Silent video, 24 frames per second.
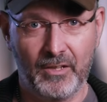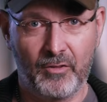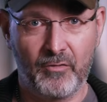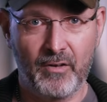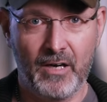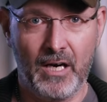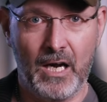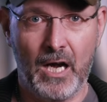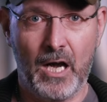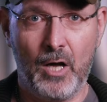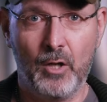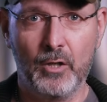I
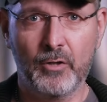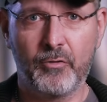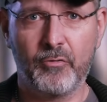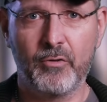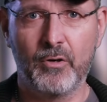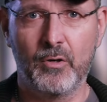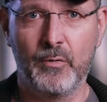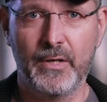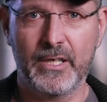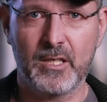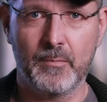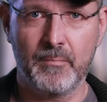also
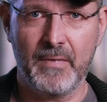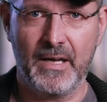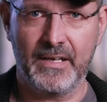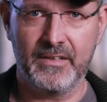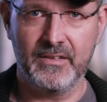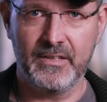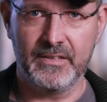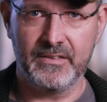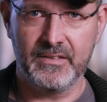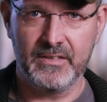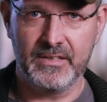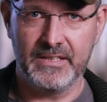
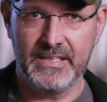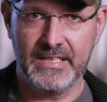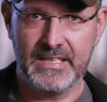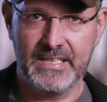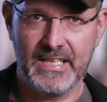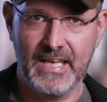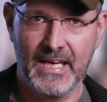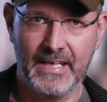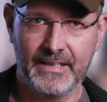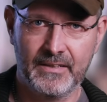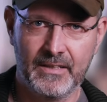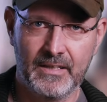recommended he
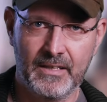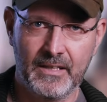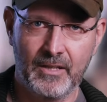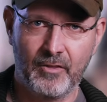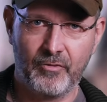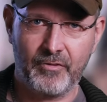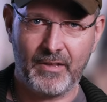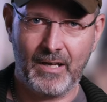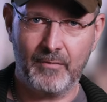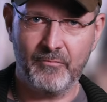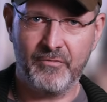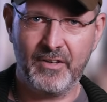get
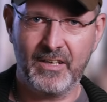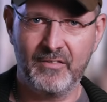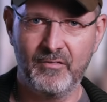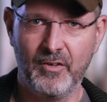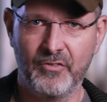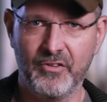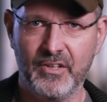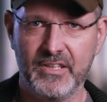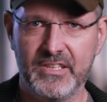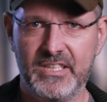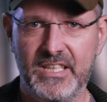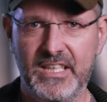something
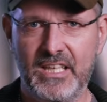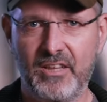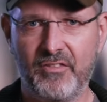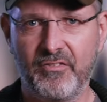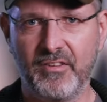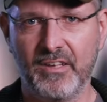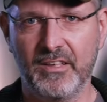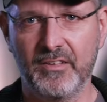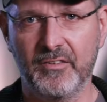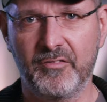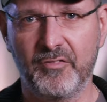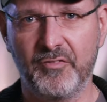with a
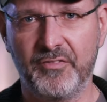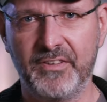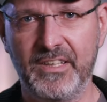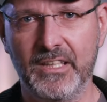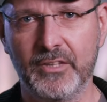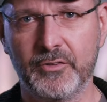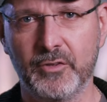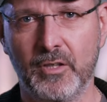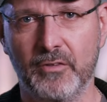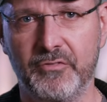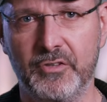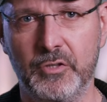decent
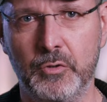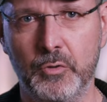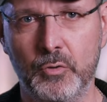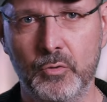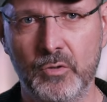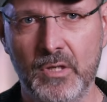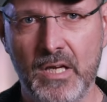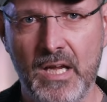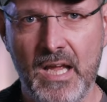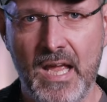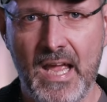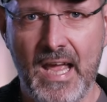field of view.